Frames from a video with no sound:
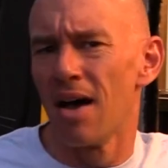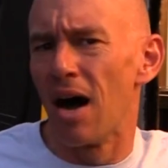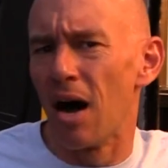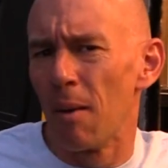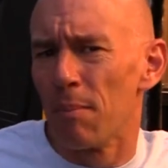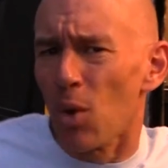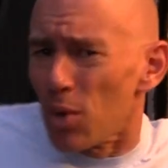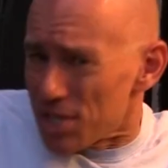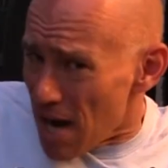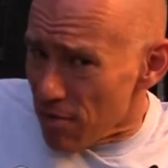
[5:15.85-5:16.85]
Um, but
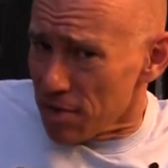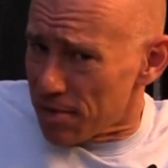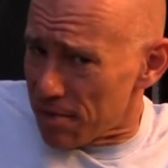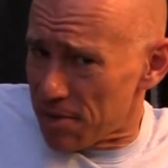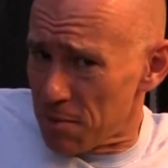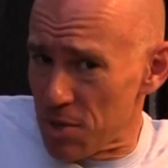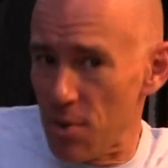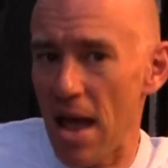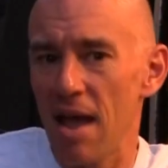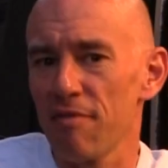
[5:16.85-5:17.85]
whichever system
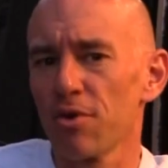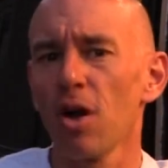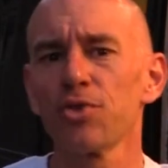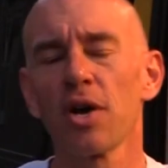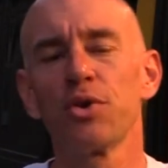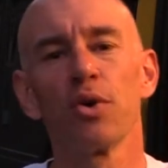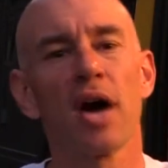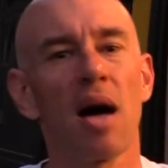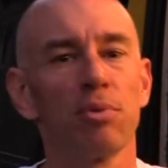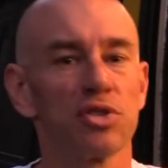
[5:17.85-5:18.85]
you have, they're all trying to
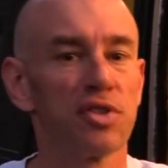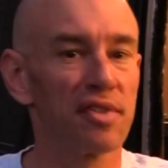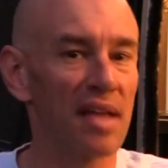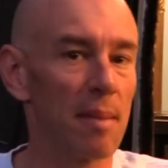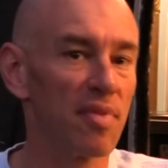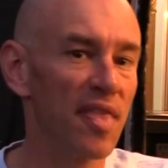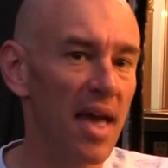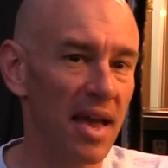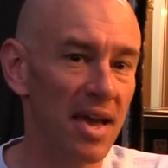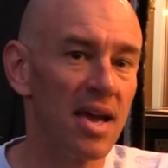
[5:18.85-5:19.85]
accomplish the same
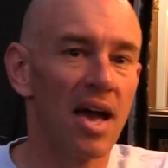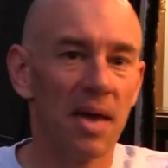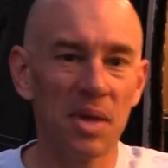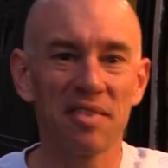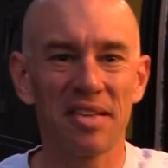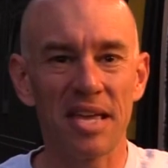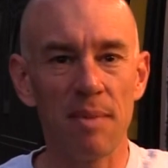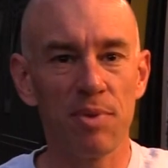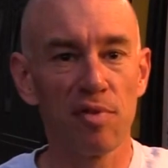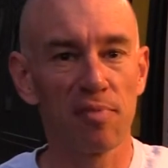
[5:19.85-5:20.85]
thing, and that's to
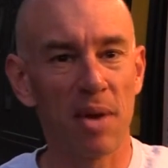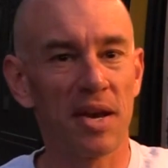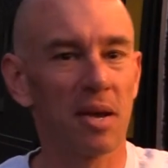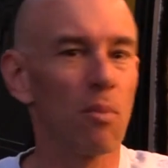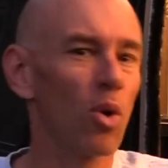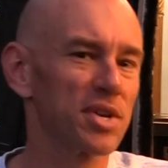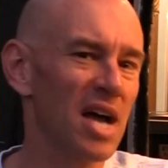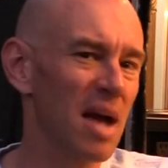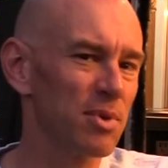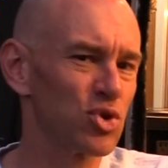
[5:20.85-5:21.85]
keep you spending more
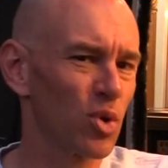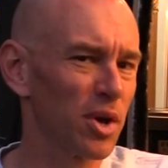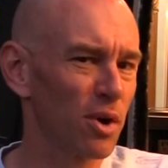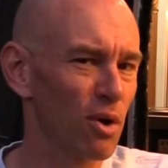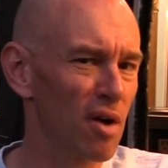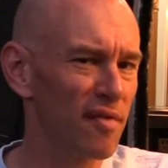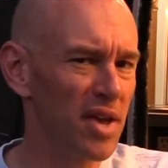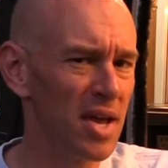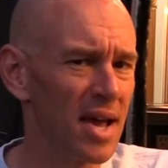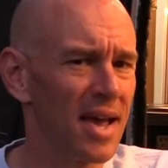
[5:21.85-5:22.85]
time enjoying your
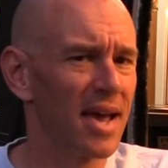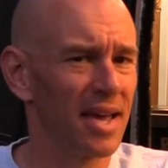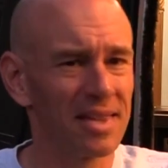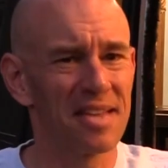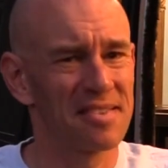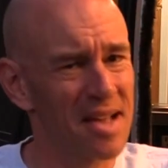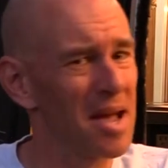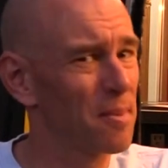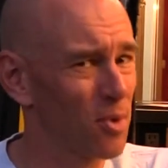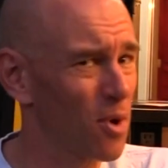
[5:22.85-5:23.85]
RV and less
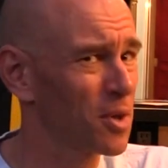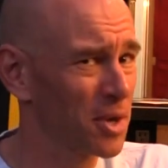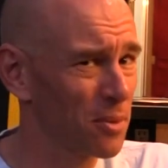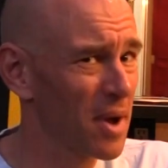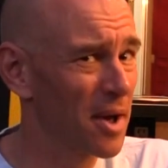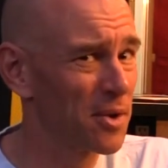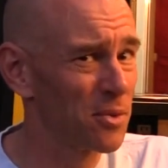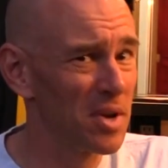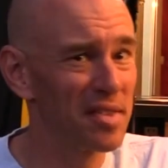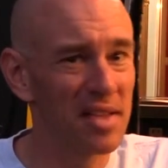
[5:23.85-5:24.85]
time crawling
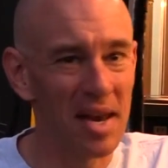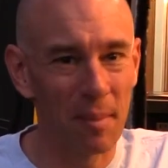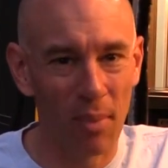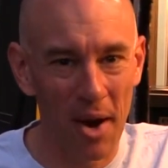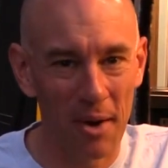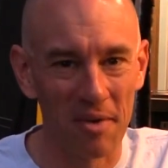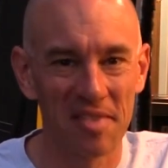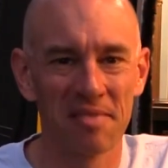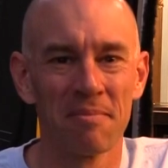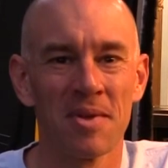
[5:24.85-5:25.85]
around resetting
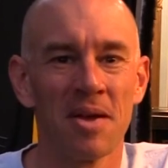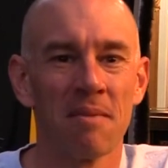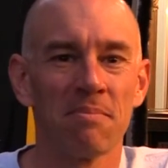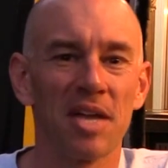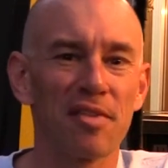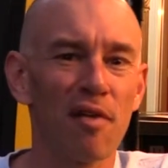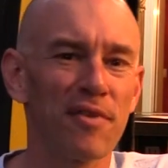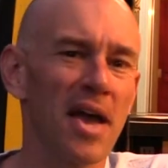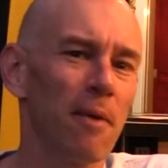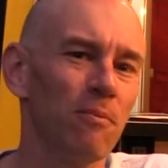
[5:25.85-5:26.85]
breakers. That's all
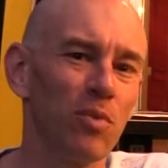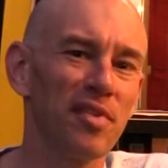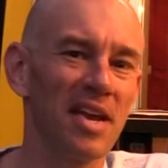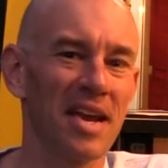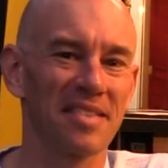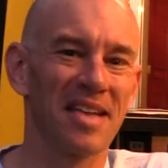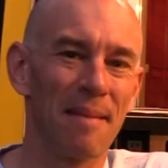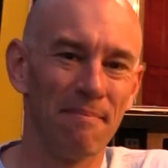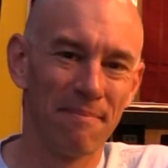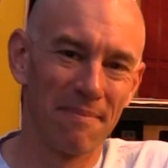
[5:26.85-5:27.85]
for now. We'll see you next
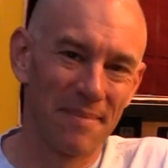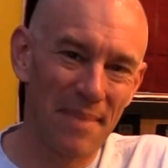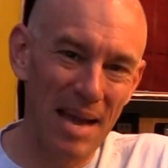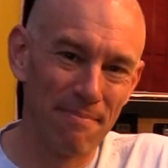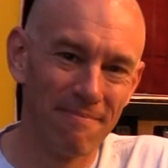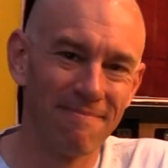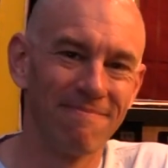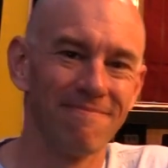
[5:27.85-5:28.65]
time. Bye.